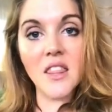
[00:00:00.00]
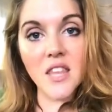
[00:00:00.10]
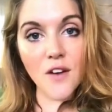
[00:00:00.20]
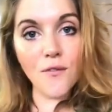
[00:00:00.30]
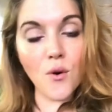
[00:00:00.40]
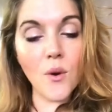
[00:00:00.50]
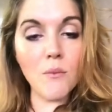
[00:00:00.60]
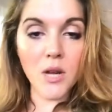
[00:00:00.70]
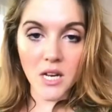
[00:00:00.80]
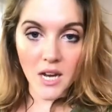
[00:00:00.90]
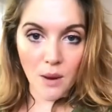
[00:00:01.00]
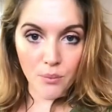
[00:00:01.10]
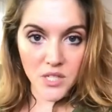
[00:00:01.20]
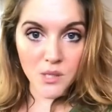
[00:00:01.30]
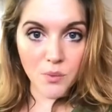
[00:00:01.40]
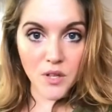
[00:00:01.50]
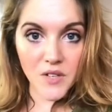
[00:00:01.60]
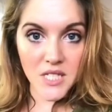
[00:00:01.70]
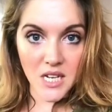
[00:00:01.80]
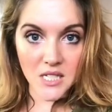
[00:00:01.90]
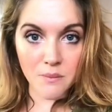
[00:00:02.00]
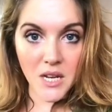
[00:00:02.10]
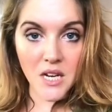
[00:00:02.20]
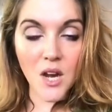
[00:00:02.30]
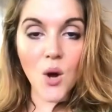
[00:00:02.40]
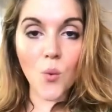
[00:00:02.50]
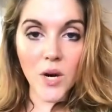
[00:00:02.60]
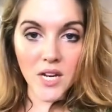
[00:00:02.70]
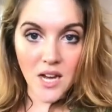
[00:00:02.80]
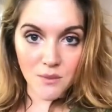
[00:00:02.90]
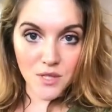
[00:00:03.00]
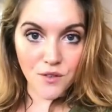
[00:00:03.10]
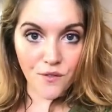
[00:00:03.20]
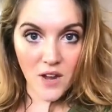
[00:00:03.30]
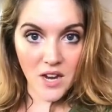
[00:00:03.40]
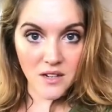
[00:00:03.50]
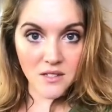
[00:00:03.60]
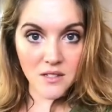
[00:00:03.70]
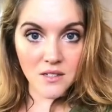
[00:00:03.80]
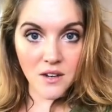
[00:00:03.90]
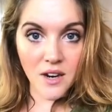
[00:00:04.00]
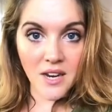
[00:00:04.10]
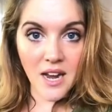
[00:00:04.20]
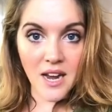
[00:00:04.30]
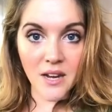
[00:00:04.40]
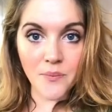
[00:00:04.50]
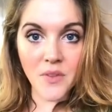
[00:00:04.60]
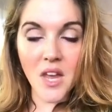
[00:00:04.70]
Therefore, we're meeting our principle of assessment when it comes to fairness, okay?